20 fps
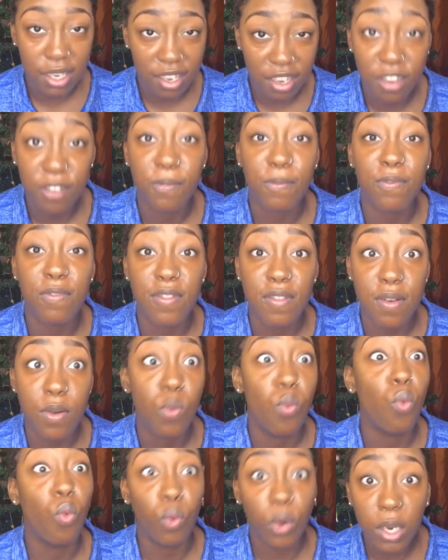of
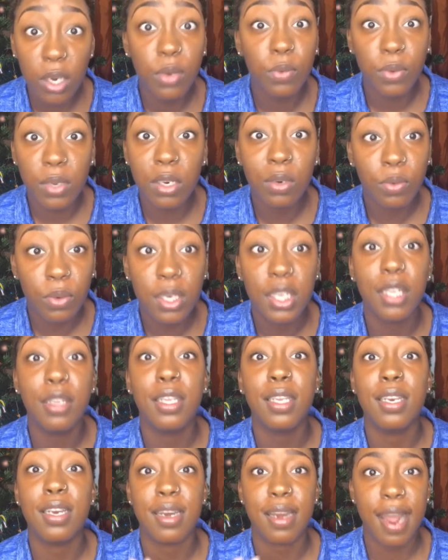really, really, really
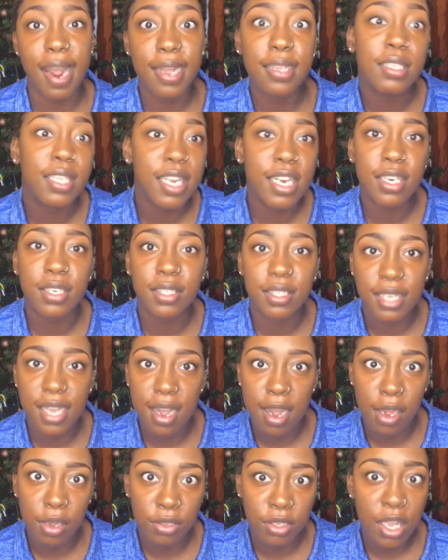nice
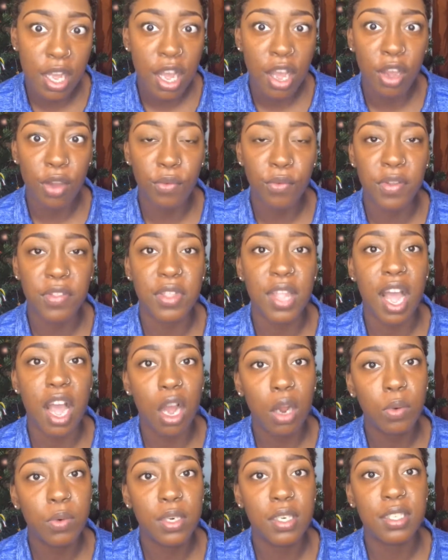hairstyles with
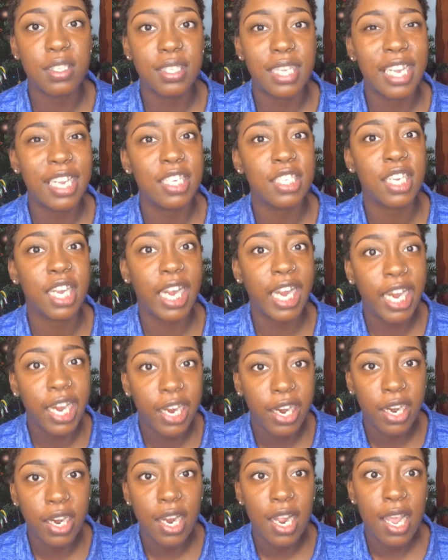awkward stage
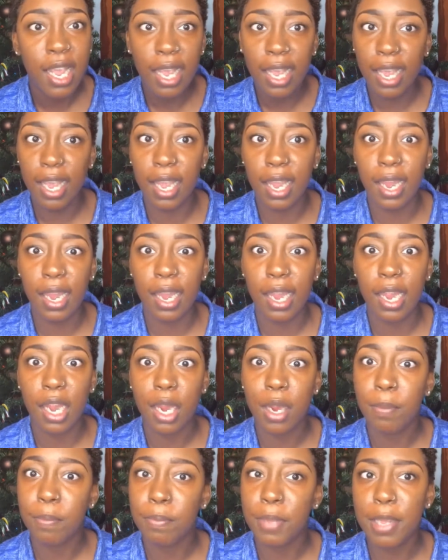hair,
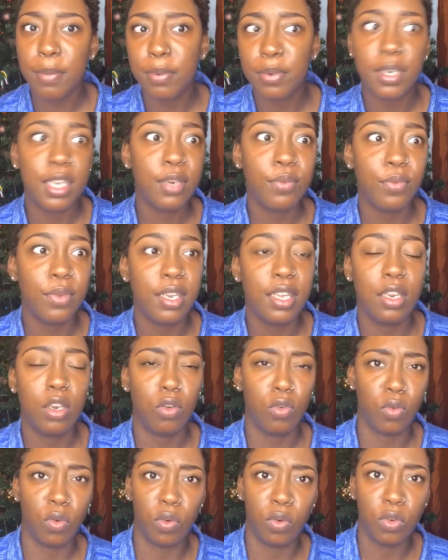and people didn't really
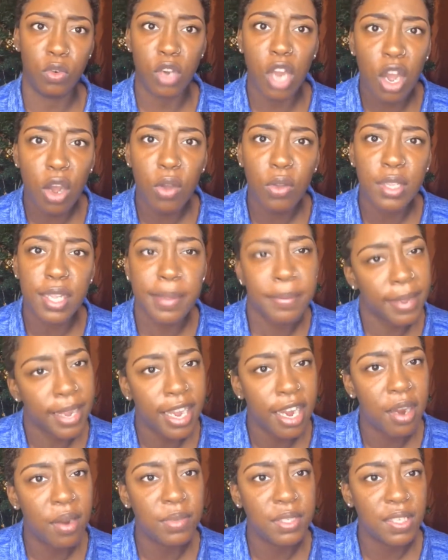know that my
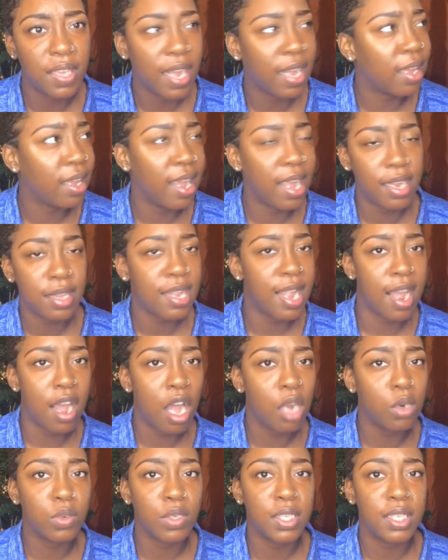hair was like at that
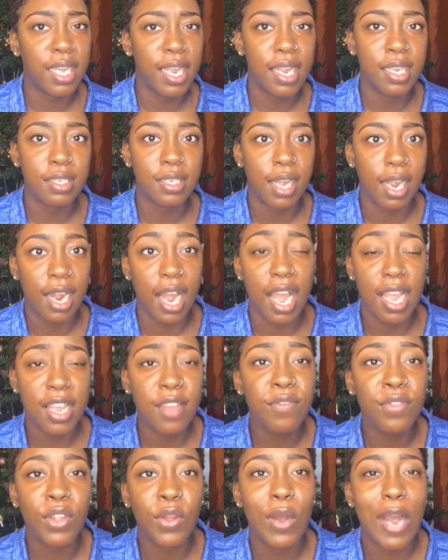awkward stage. Like,
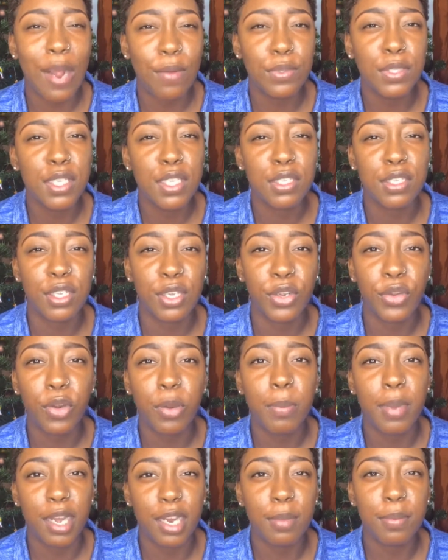even though I was insecure
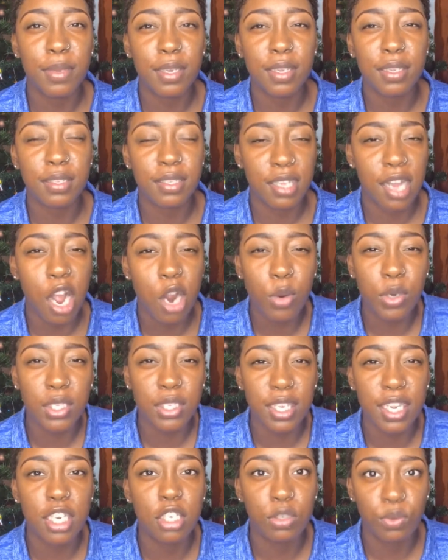about it, because awkward
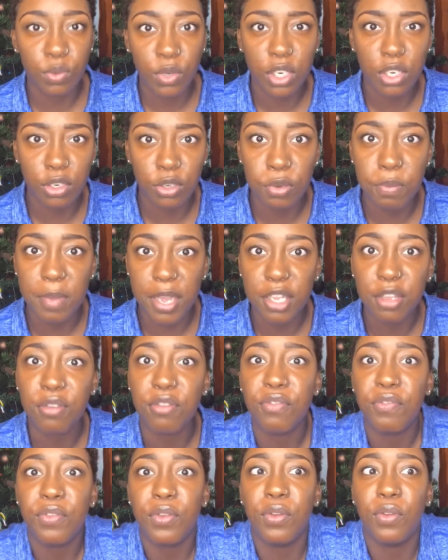stage really do make
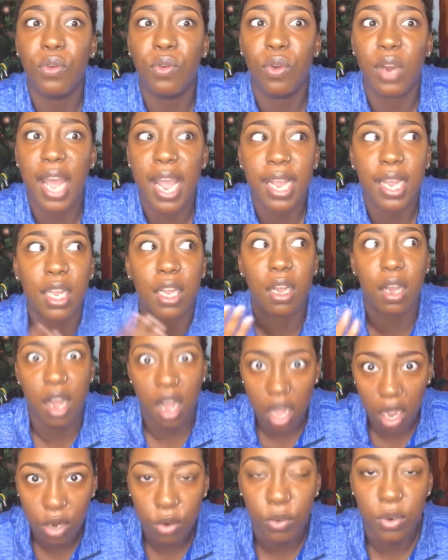you feel like
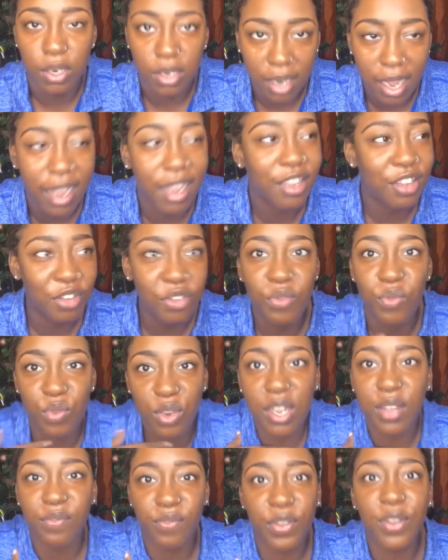awkward, like you
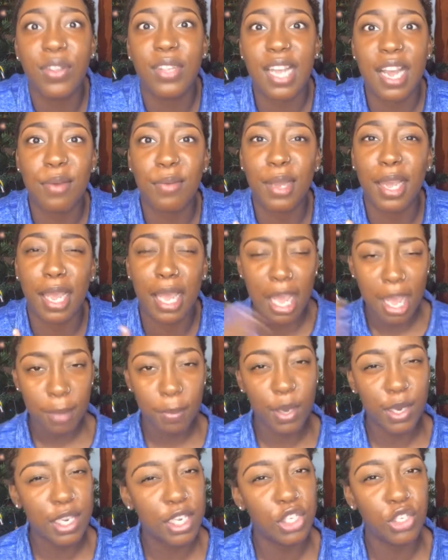really feel that way
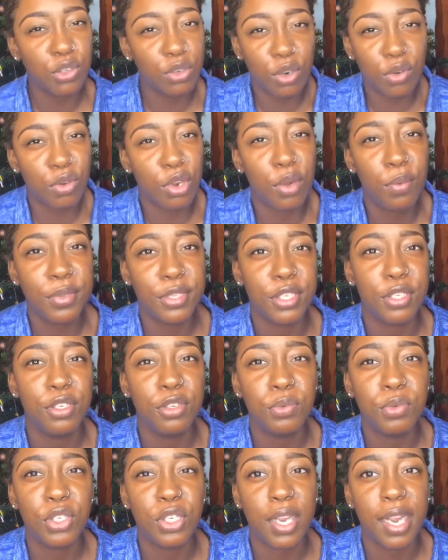because you don't know what to
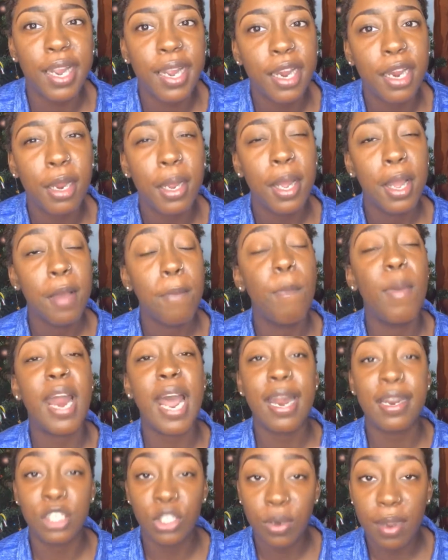do with your hair. But
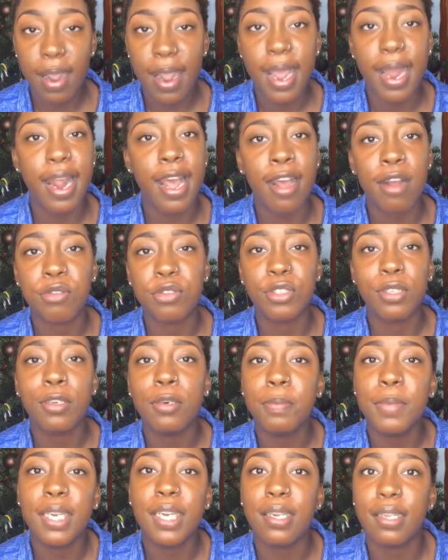I tried out
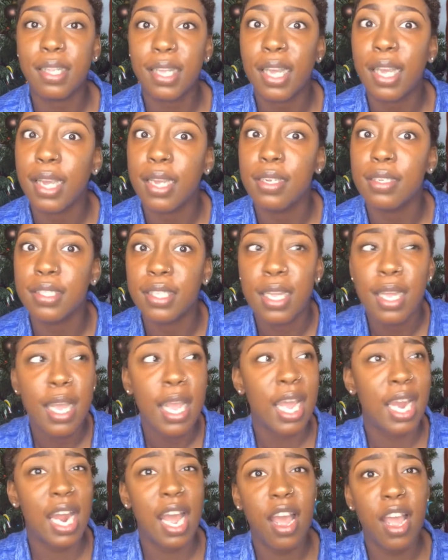so many things,
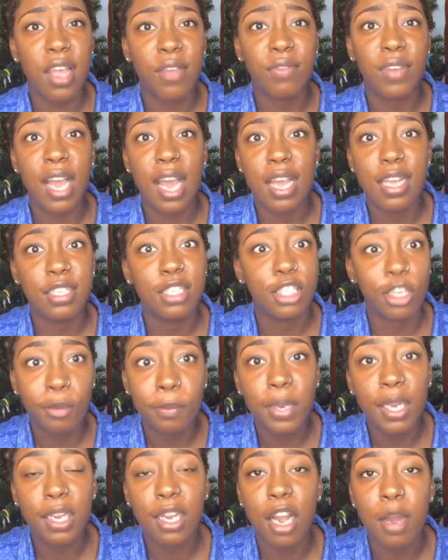and I have gotten so
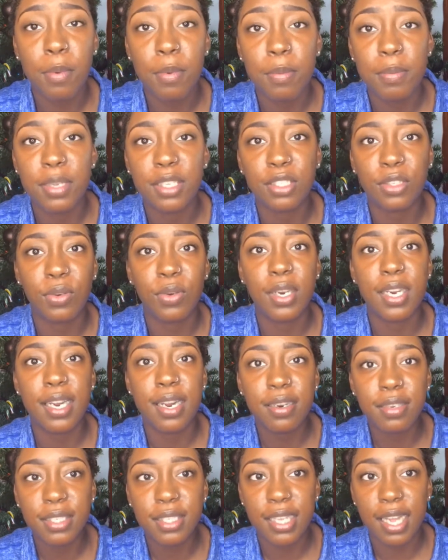many compliments on
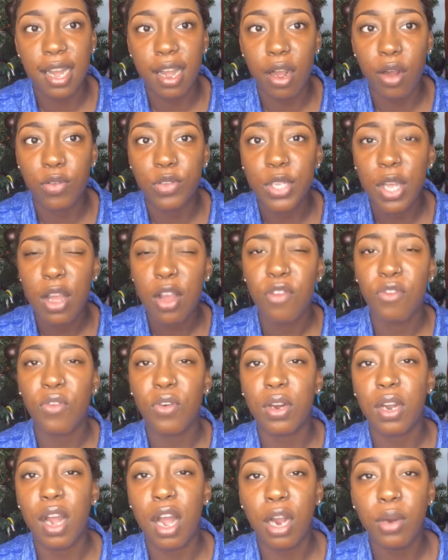hairstyles
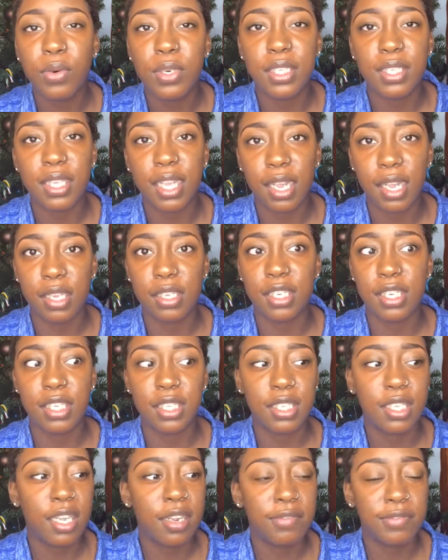for the awkward stage.
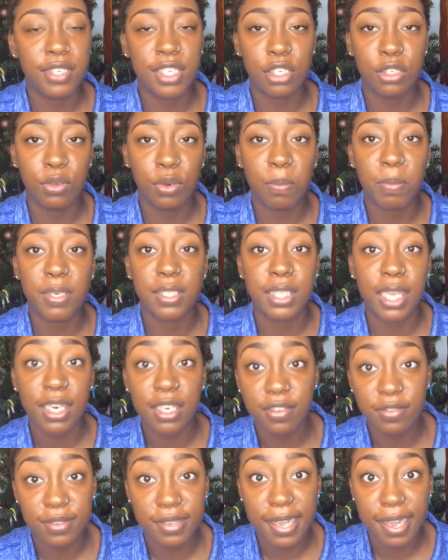Instead of just doing
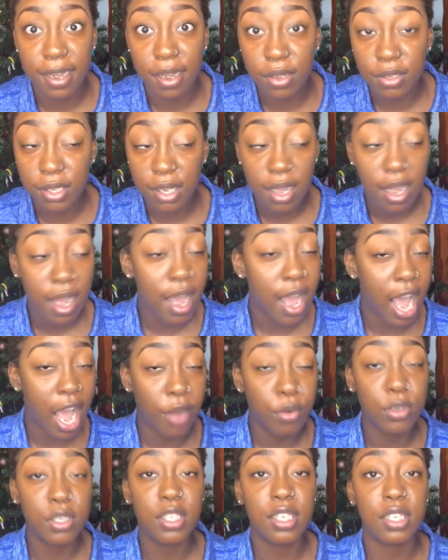protective styles, I
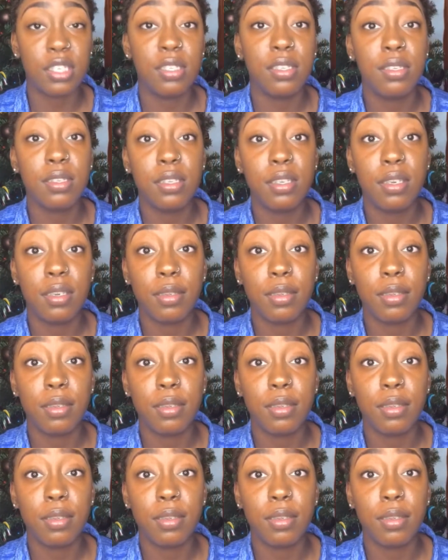would just